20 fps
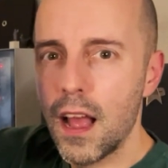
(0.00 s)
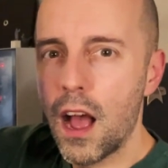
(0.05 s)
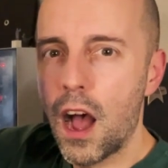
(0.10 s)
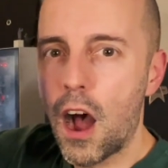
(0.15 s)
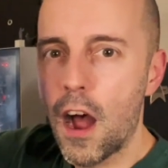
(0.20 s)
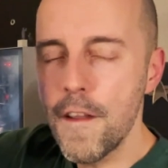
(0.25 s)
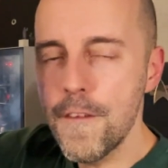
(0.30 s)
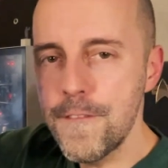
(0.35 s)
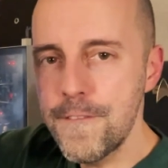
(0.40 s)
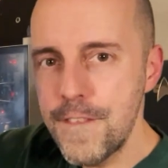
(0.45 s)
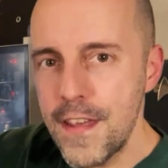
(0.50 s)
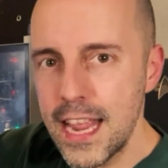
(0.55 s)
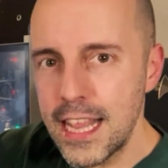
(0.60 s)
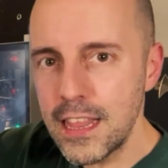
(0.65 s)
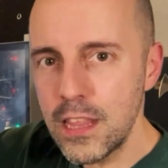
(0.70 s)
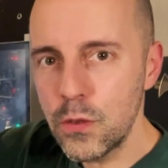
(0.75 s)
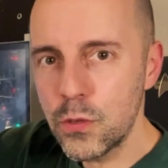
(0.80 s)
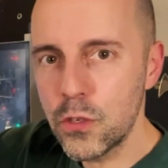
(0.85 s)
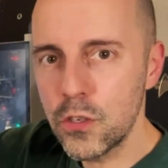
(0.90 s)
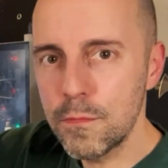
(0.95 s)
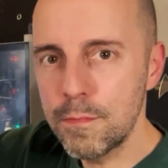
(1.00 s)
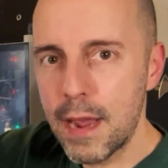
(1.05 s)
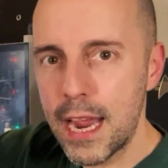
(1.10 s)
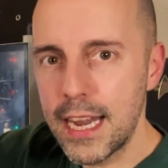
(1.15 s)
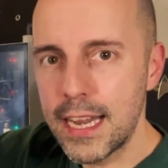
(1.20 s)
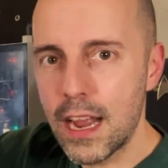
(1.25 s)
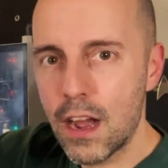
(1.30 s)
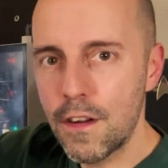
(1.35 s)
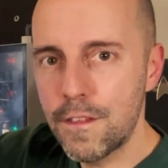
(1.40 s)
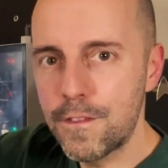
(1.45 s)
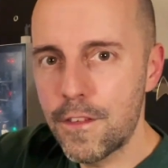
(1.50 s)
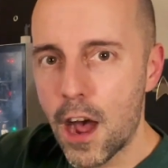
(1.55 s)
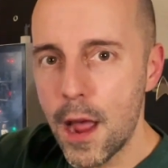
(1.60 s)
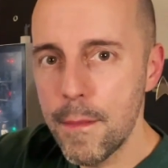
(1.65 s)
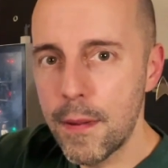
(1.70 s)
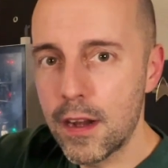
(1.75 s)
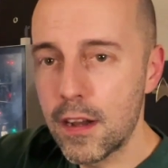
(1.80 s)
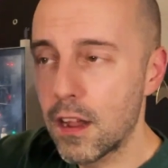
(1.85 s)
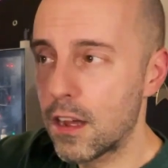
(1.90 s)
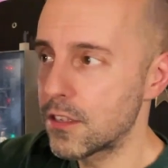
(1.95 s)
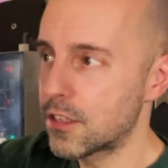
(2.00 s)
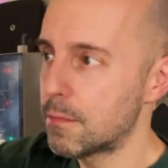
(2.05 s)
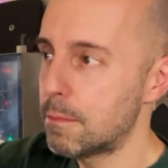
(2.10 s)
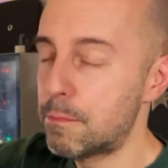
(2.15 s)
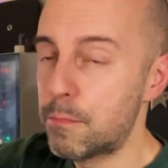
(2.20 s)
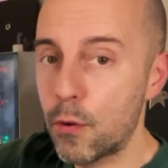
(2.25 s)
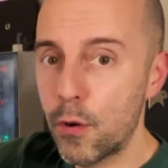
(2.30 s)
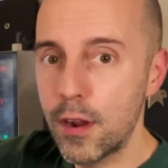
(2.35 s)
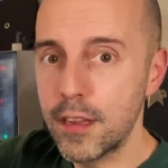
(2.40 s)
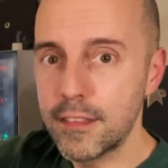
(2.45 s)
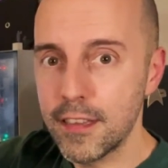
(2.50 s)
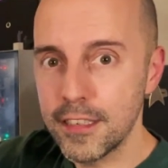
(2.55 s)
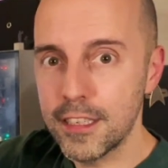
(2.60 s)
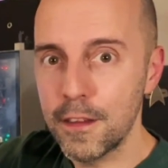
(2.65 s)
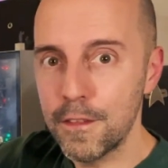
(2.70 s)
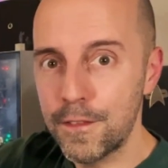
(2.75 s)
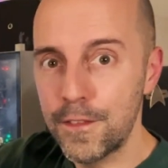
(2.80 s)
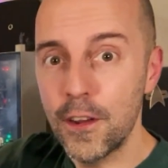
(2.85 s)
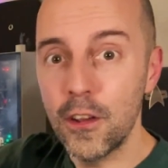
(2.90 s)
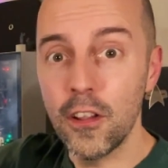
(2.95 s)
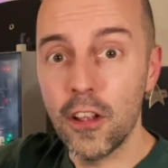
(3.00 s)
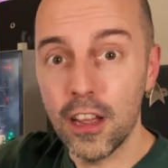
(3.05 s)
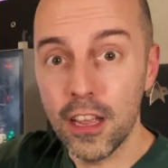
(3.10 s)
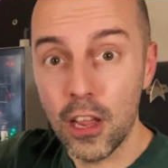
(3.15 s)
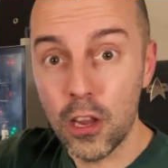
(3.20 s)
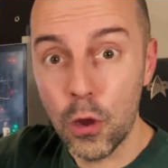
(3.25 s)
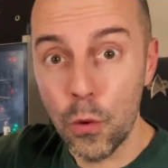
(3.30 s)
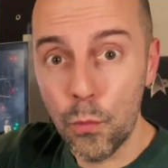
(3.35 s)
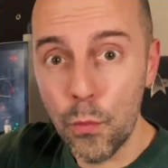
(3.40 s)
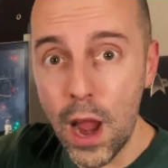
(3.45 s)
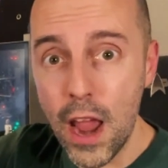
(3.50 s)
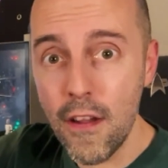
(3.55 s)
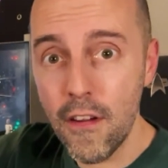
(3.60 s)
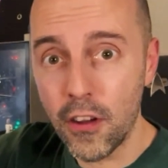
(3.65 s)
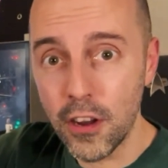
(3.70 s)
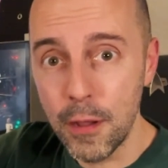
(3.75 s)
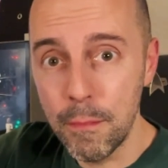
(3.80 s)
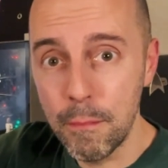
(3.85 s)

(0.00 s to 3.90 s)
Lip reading: I think this was made out of fiberglass, and boy does it feel like I can wear it on a